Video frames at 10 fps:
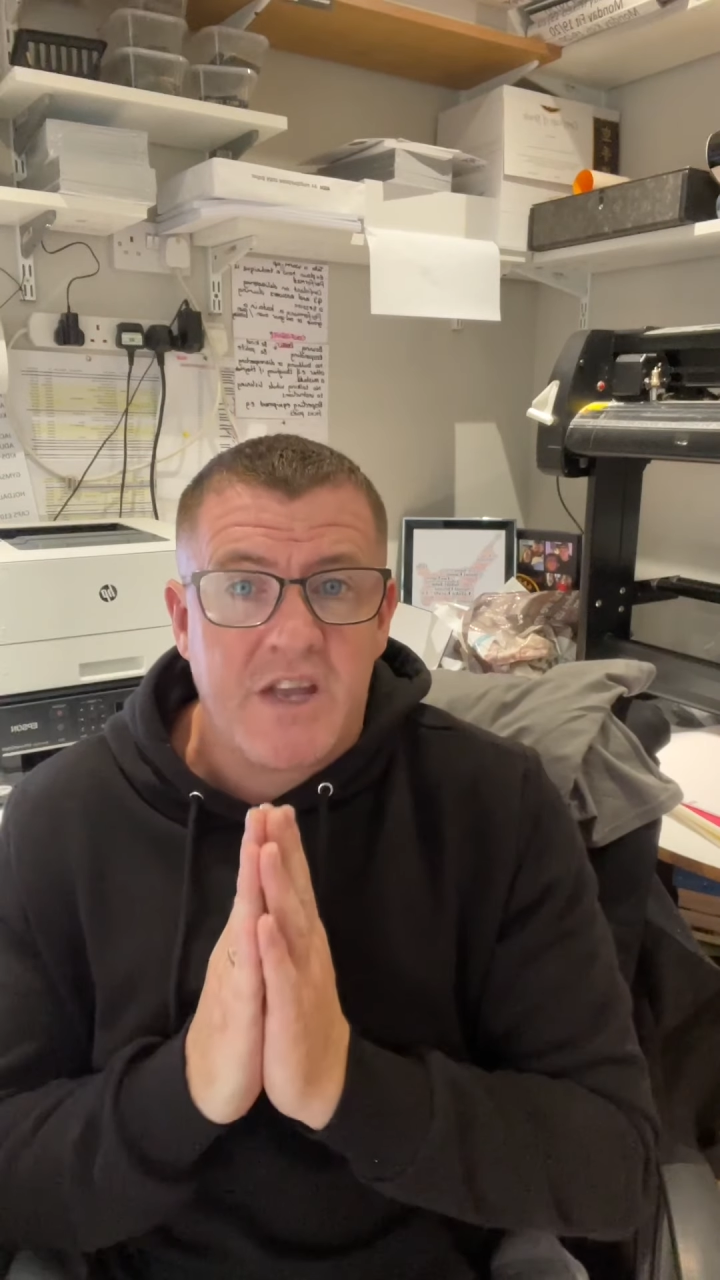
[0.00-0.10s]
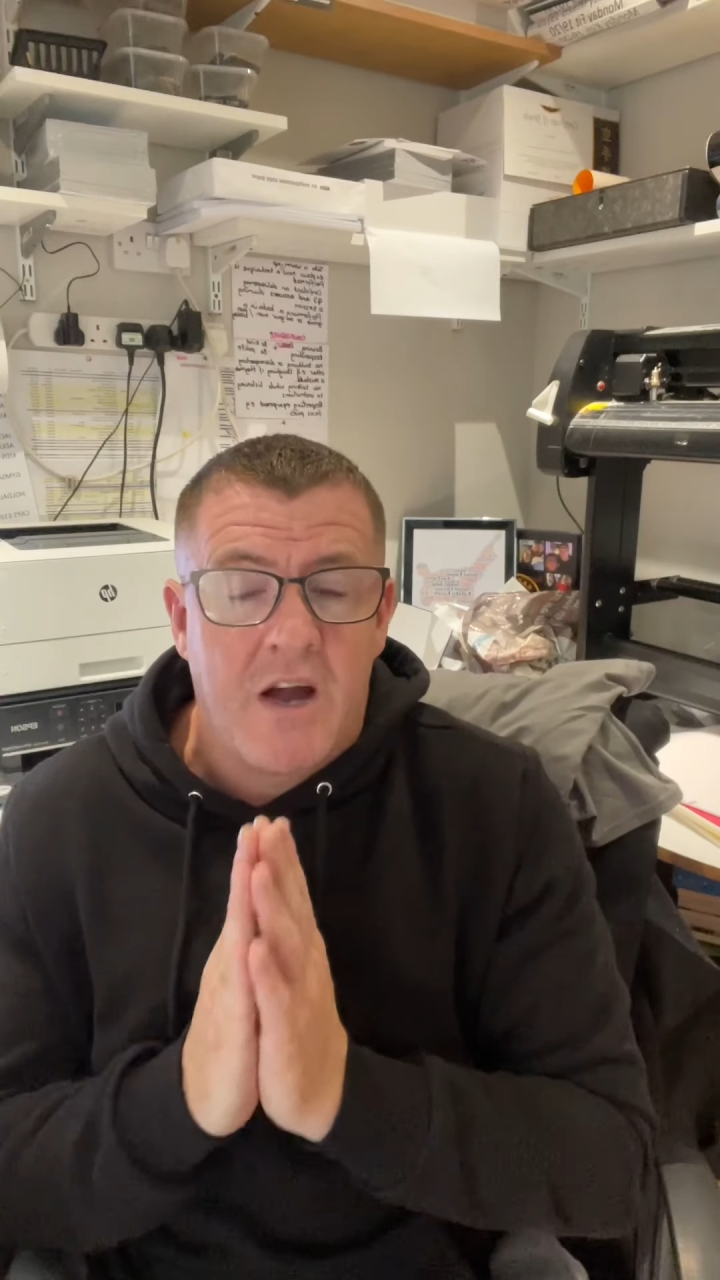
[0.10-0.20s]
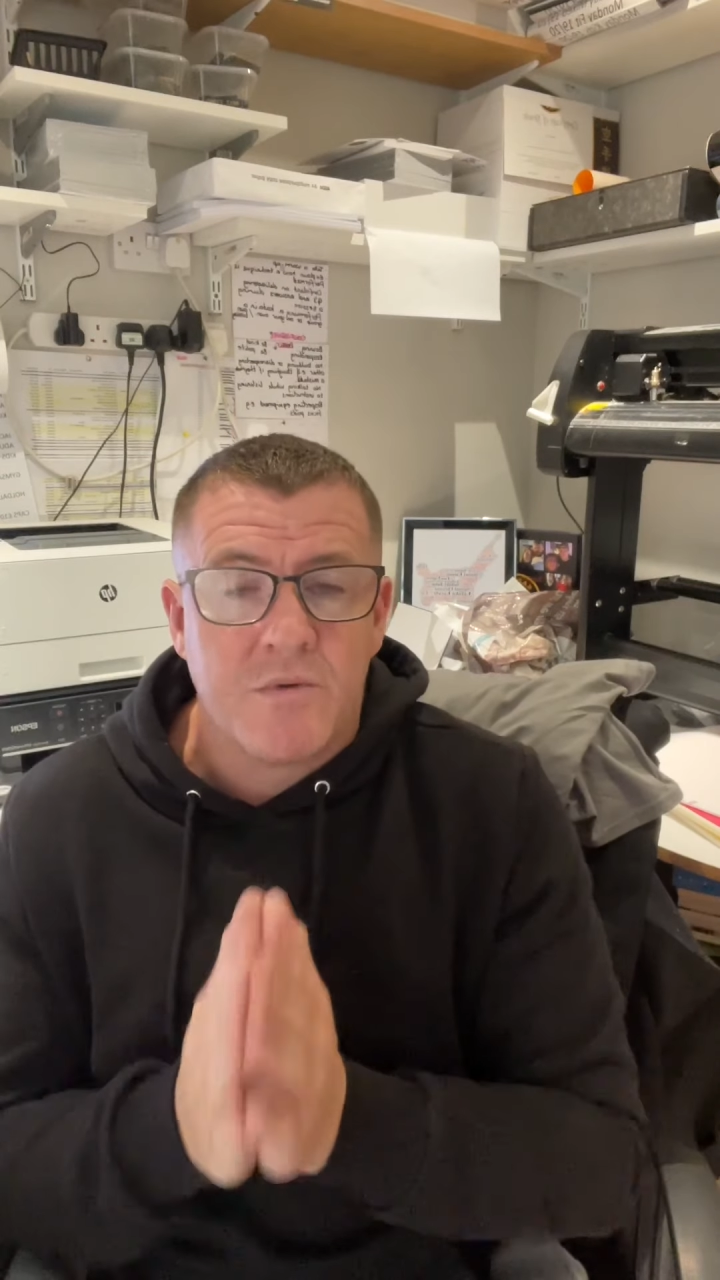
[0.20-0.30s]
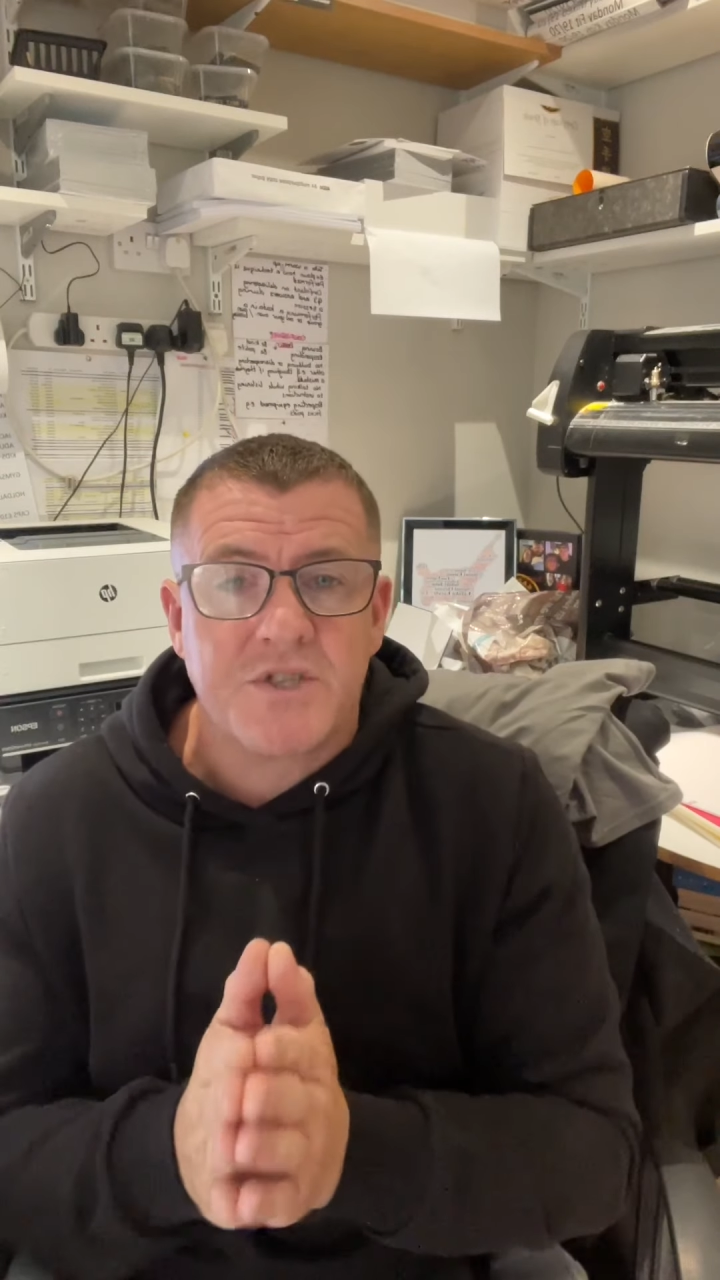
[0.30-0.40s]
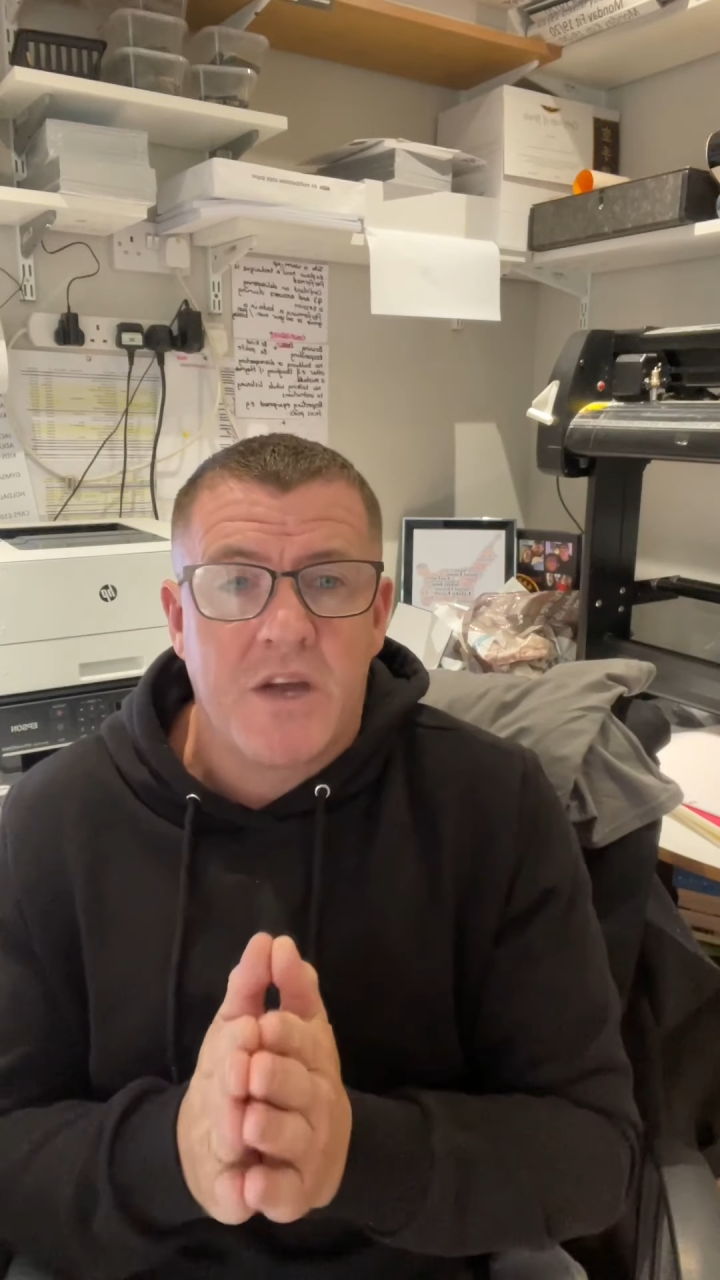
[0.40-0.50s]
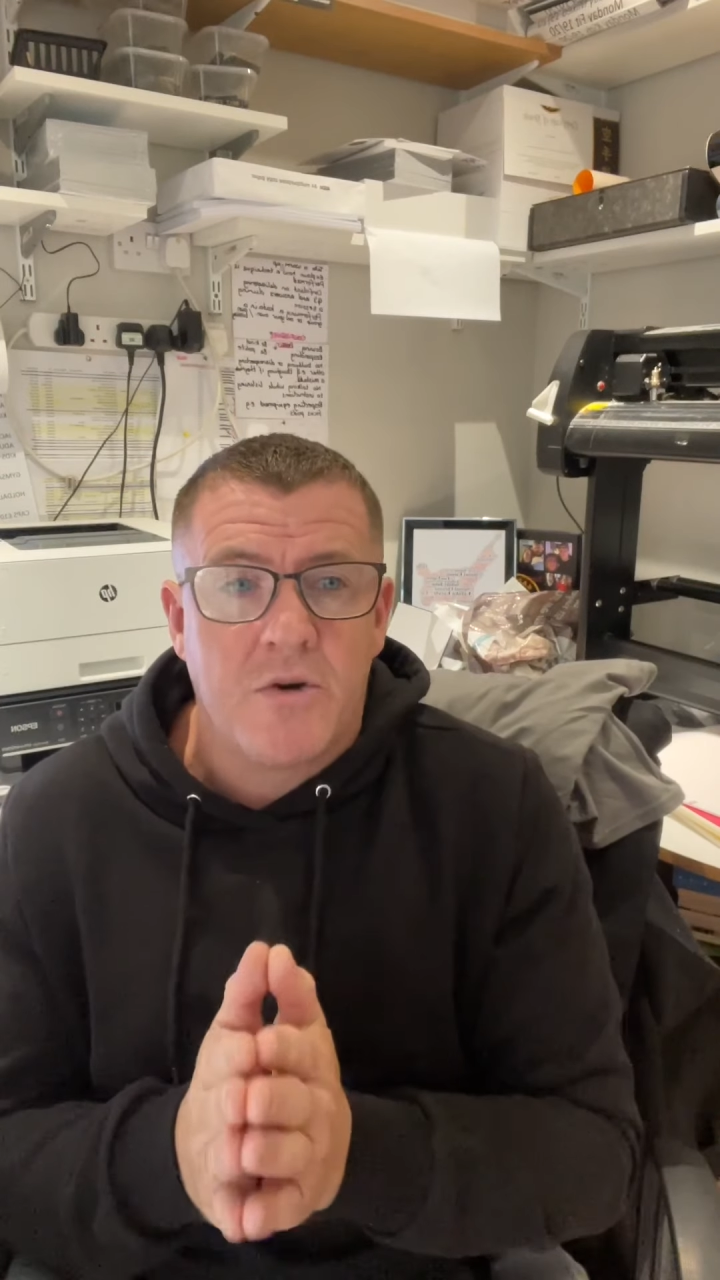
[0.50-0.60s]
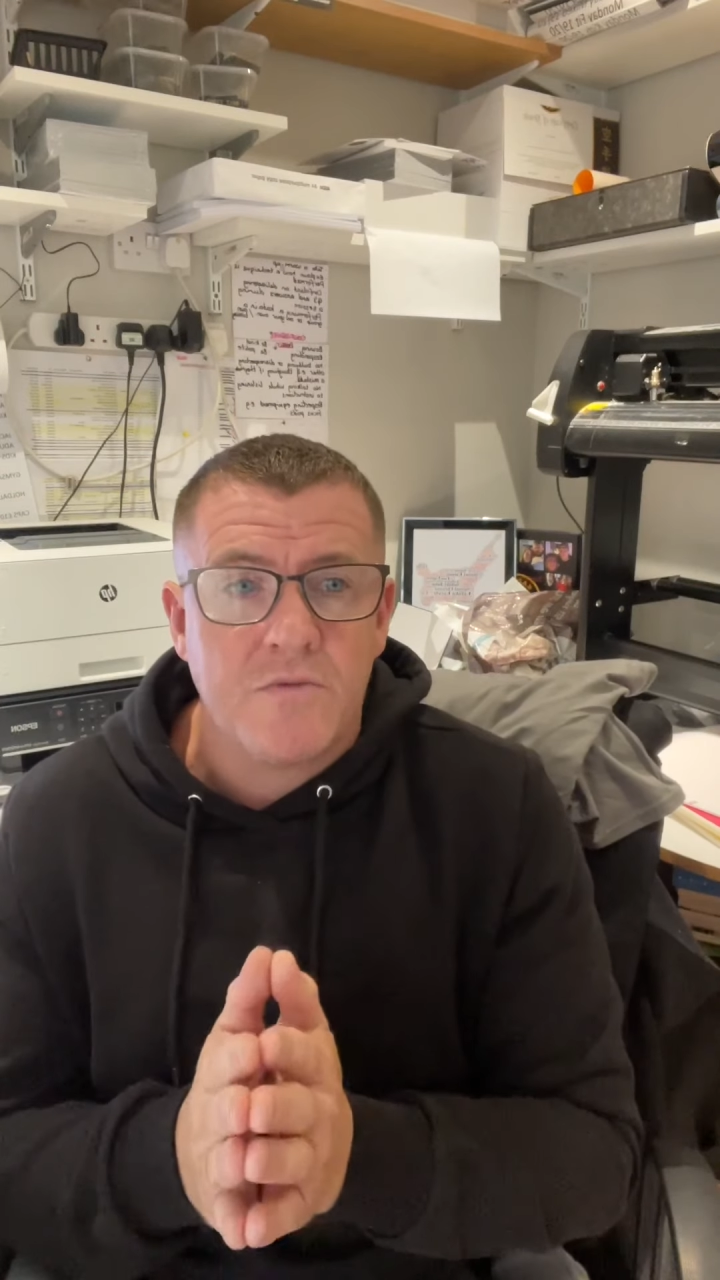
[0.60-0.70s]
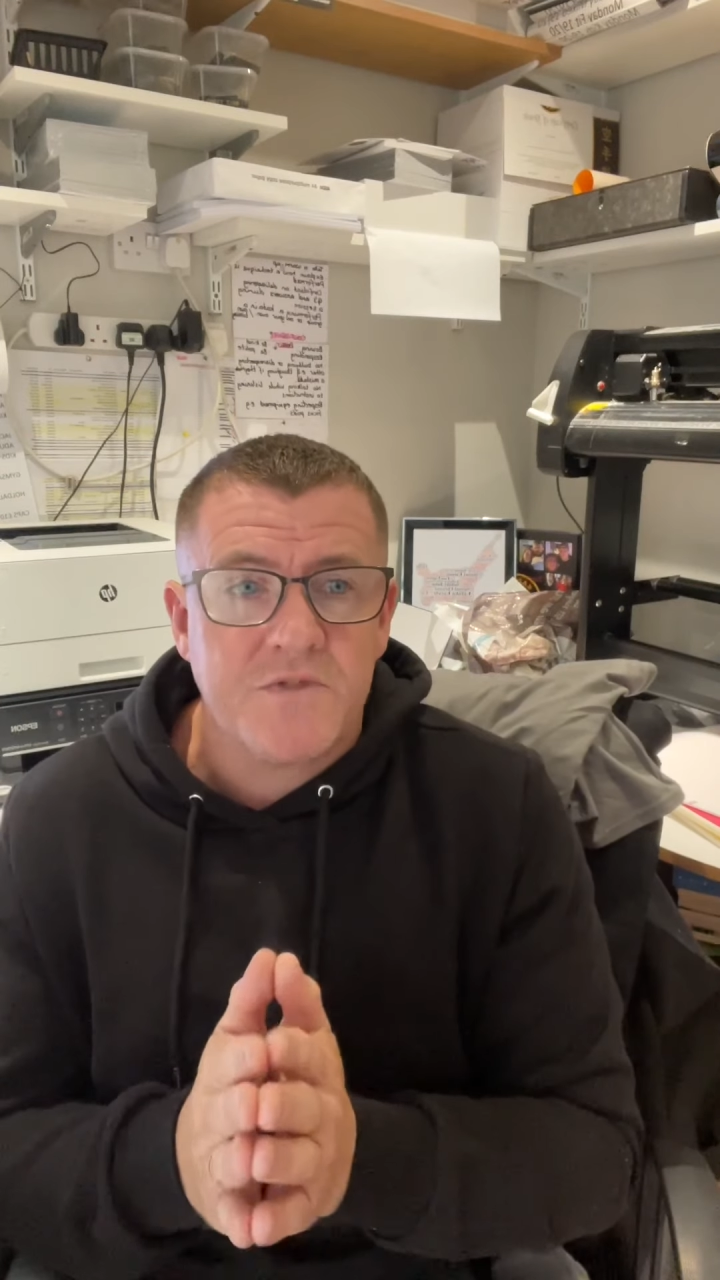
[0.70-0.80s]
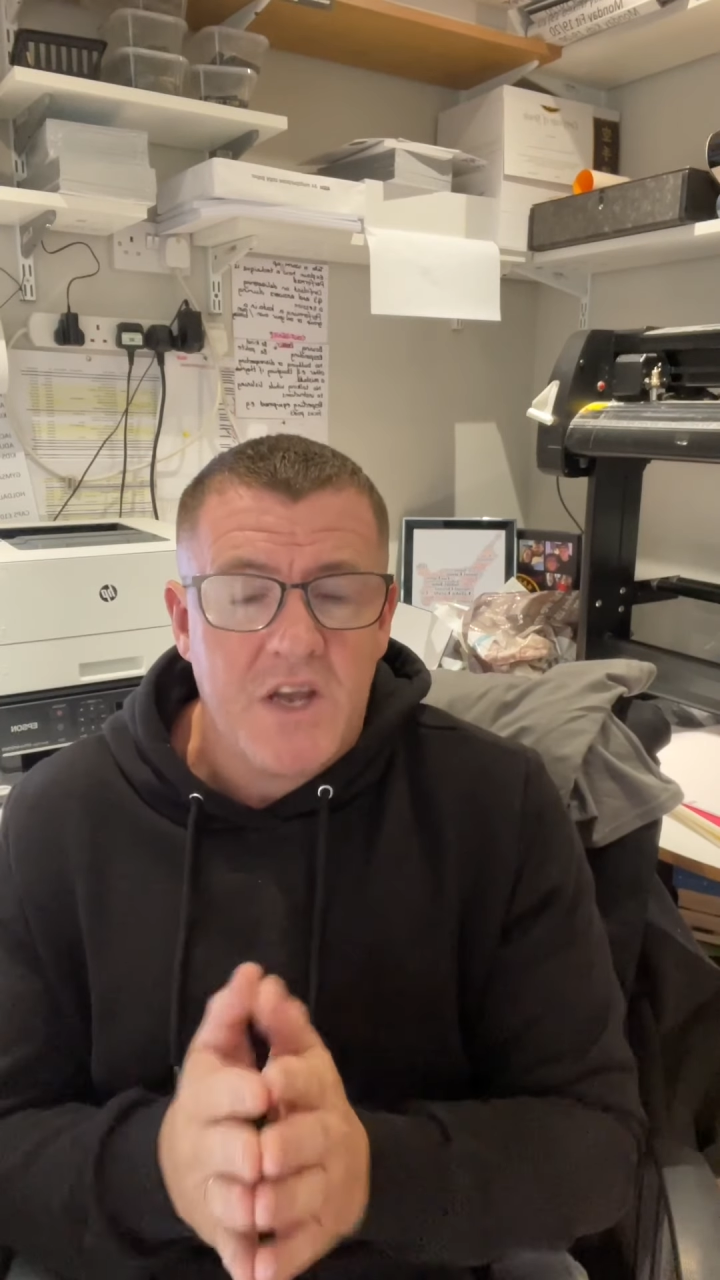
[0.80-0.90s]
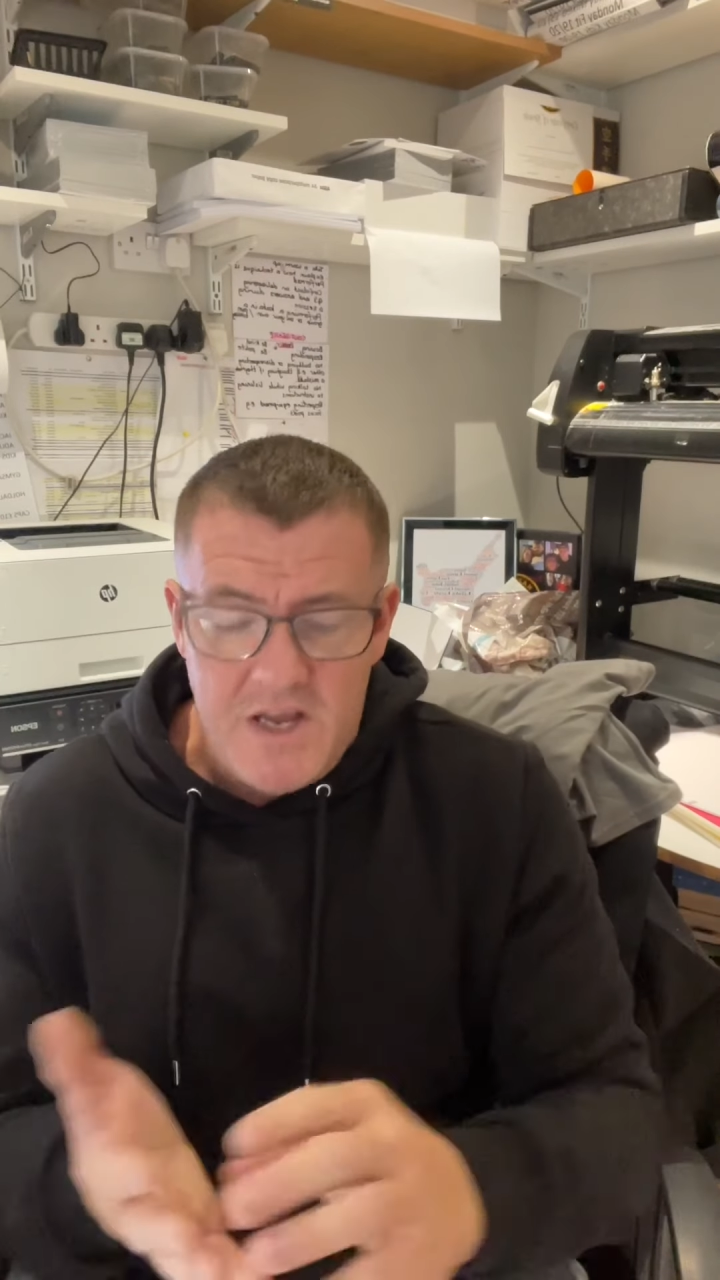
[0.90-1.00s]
ourselves.